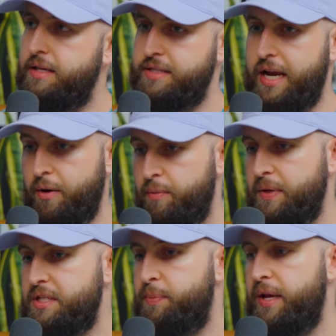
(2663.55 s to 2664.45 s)
is that I would
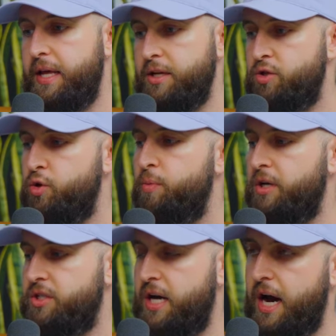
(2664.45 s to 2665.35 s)
be spending too
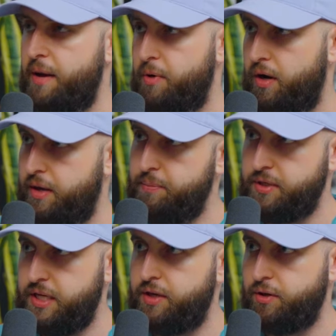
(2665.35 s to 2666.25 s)
much time on a
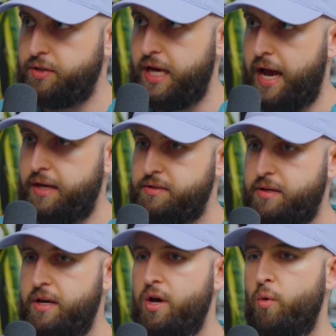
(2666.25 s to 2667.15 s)
particular task.